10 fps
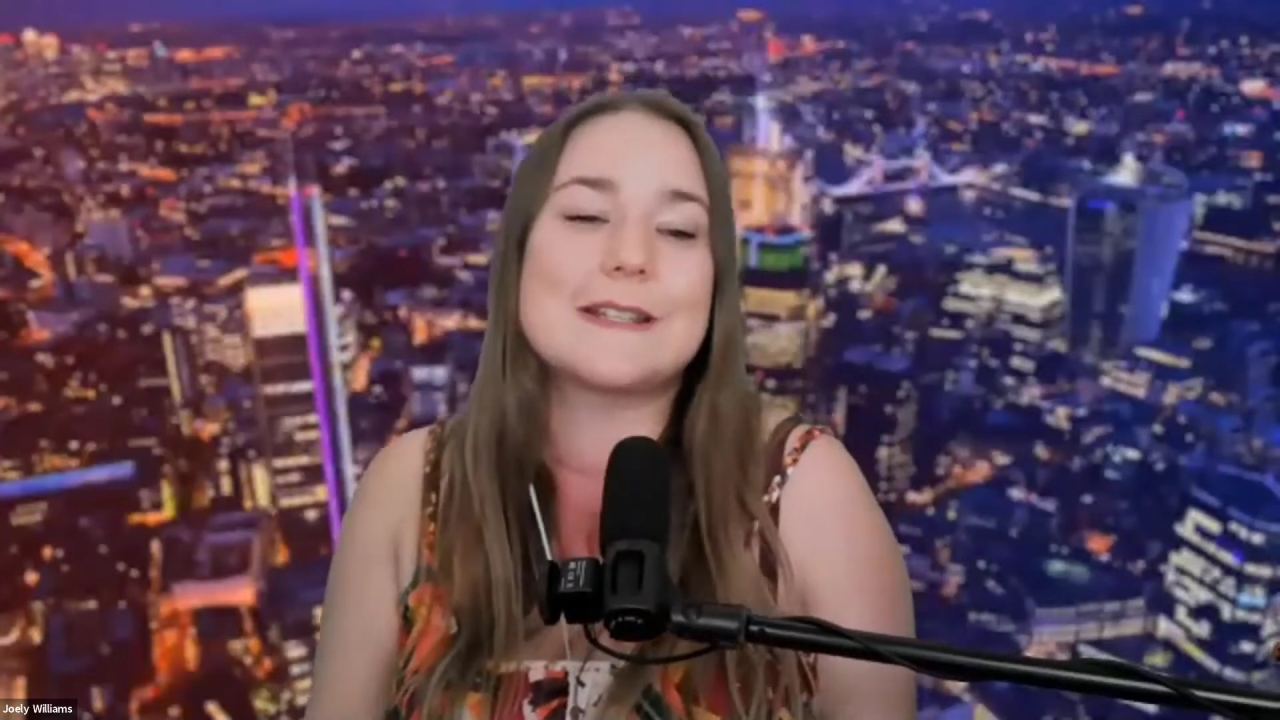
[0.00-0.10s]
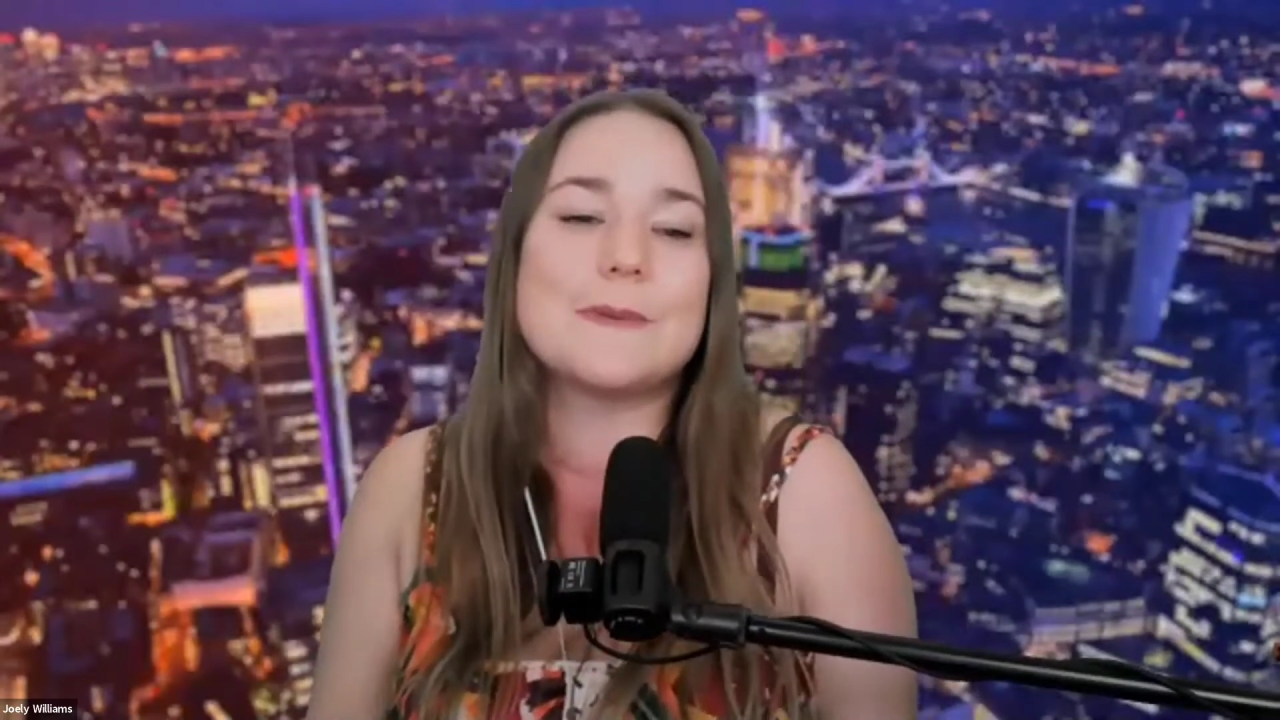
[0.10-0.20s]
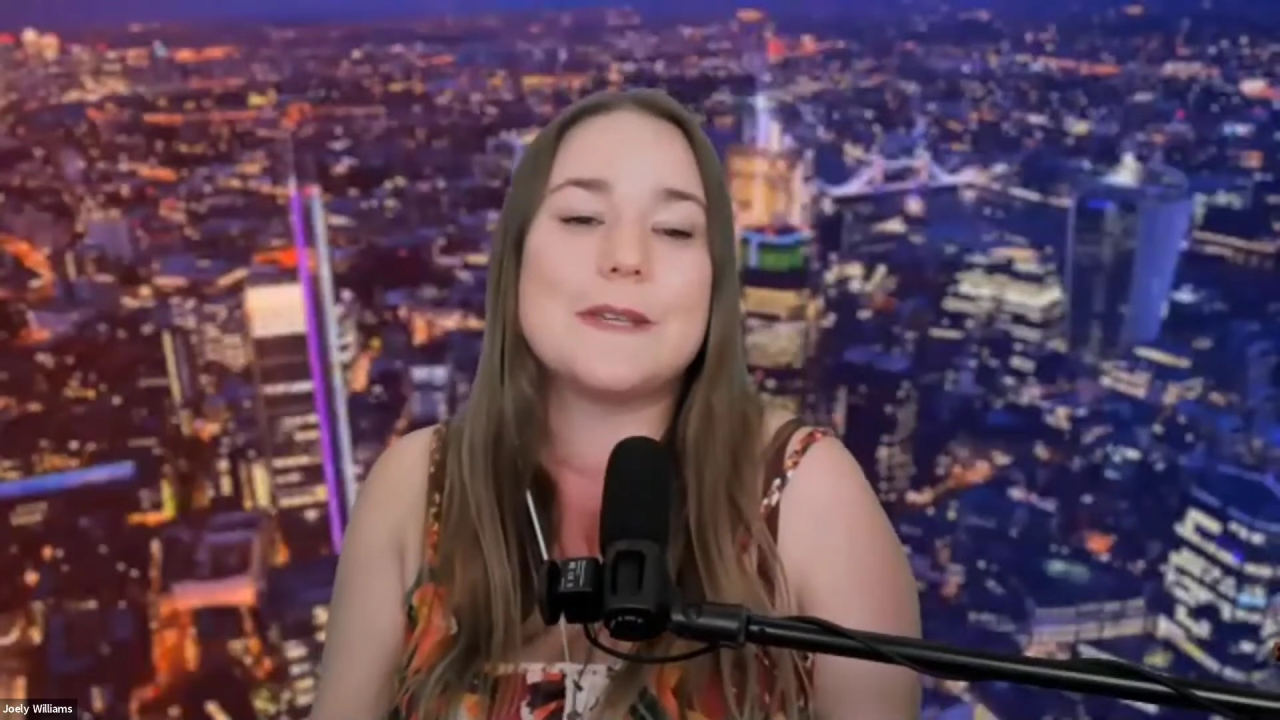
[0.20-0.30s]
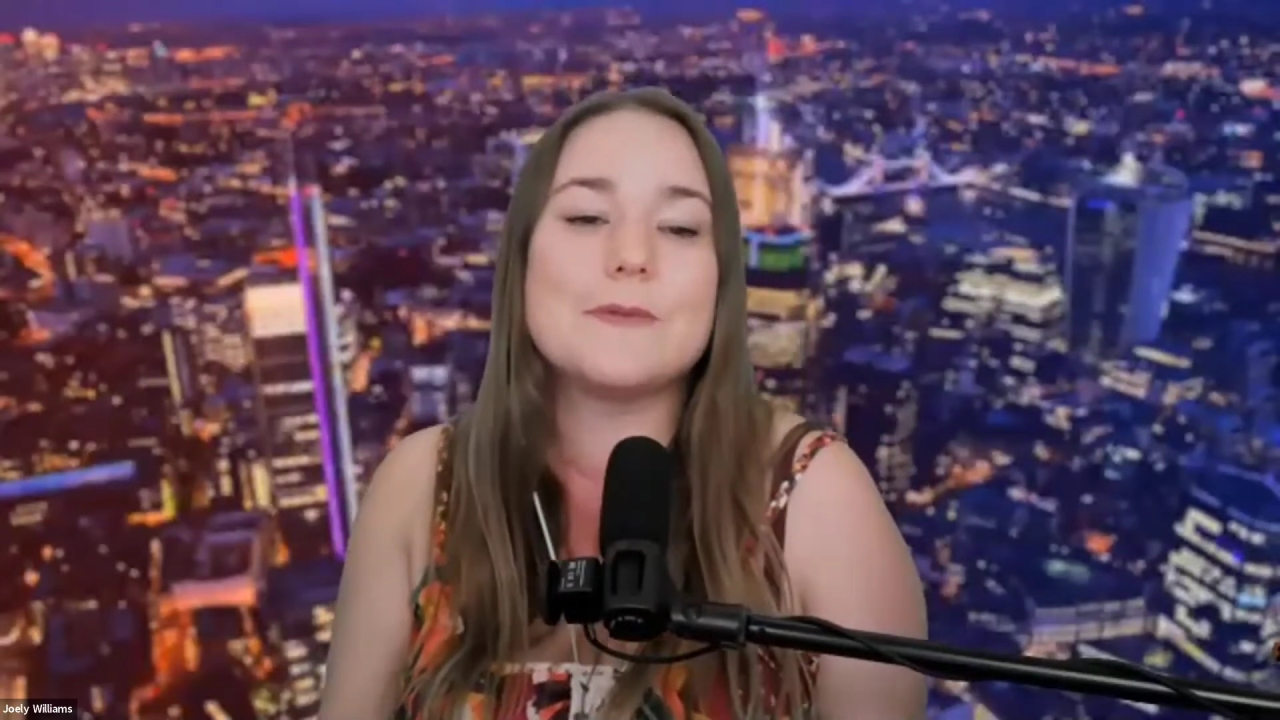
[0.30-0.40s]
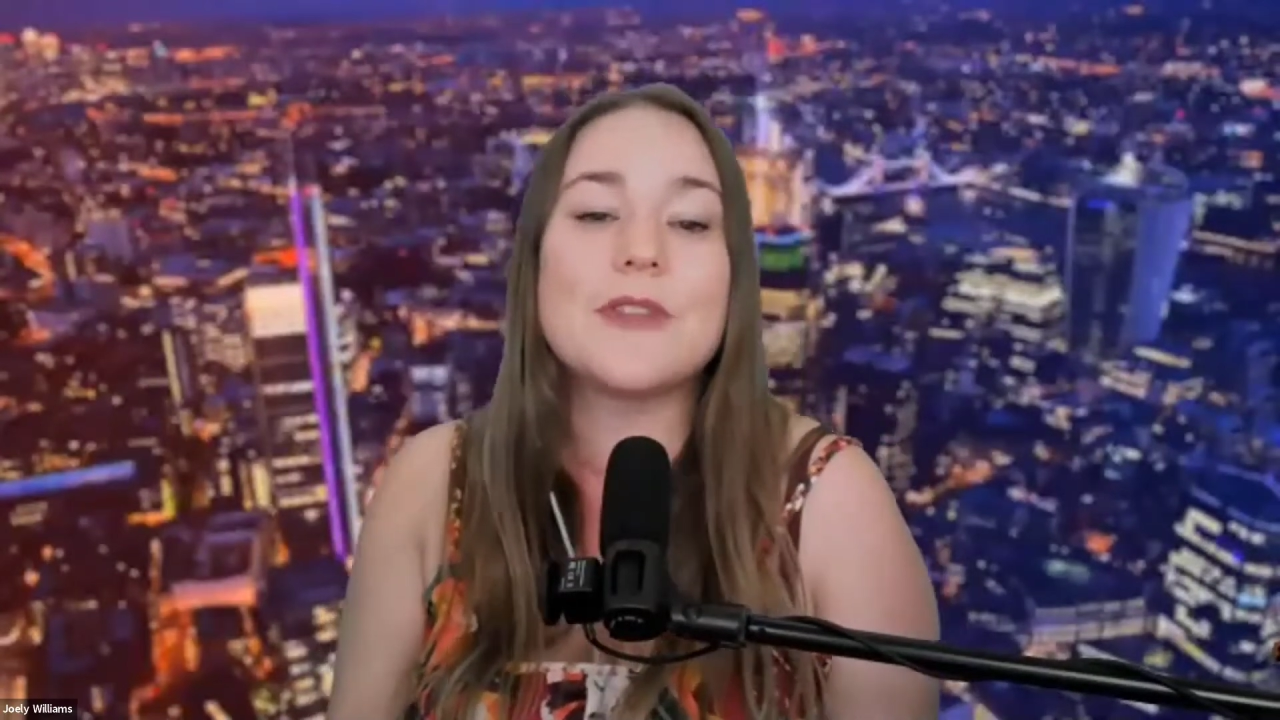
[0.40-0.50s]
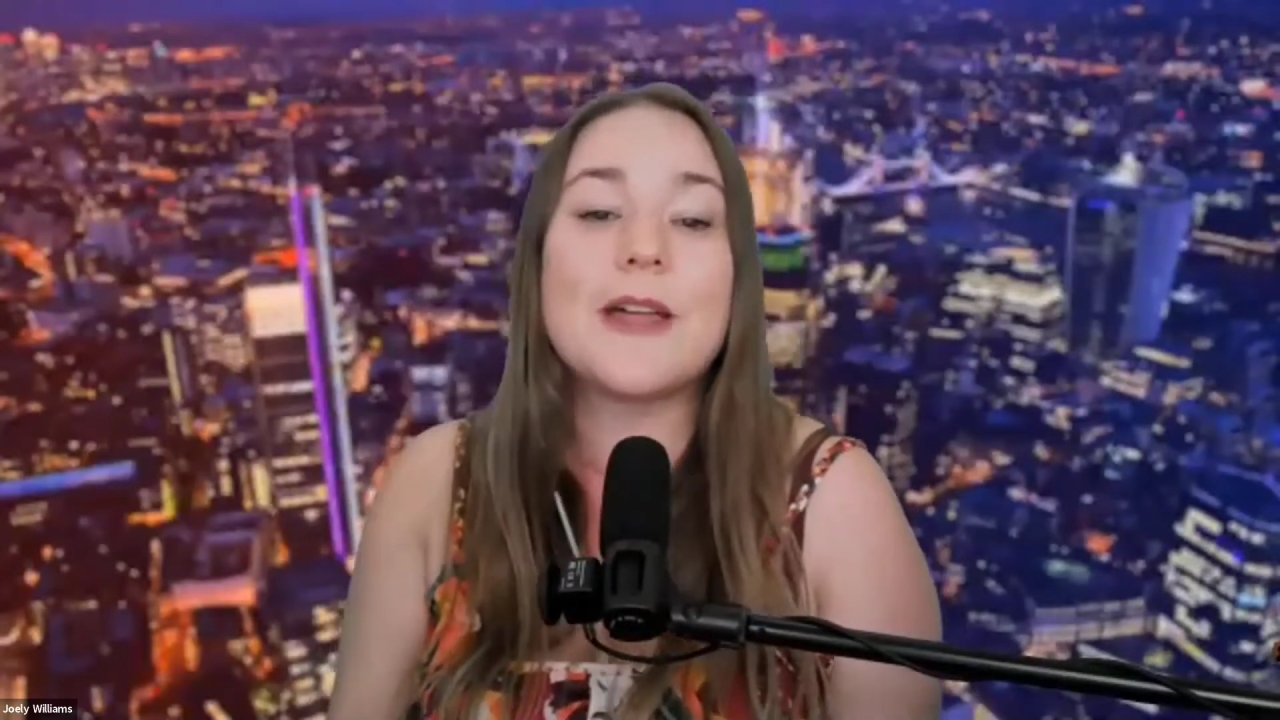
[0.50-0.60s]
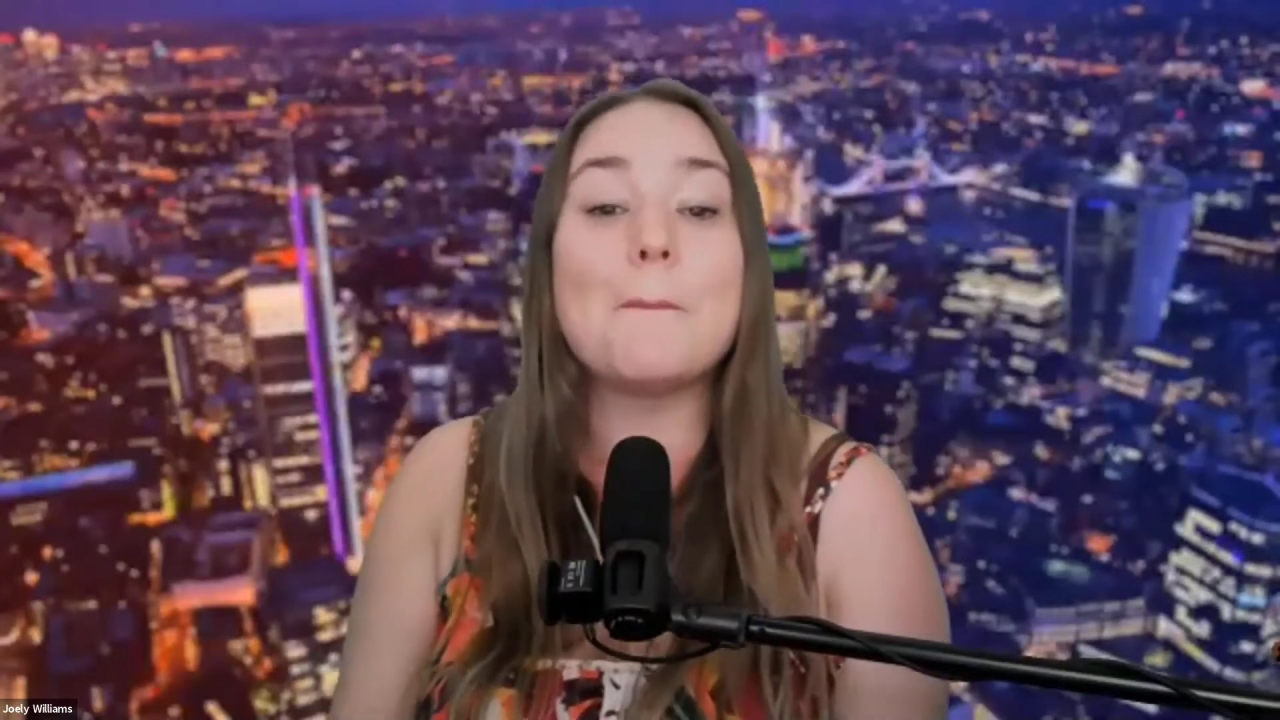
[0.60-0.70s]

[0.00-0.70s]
people that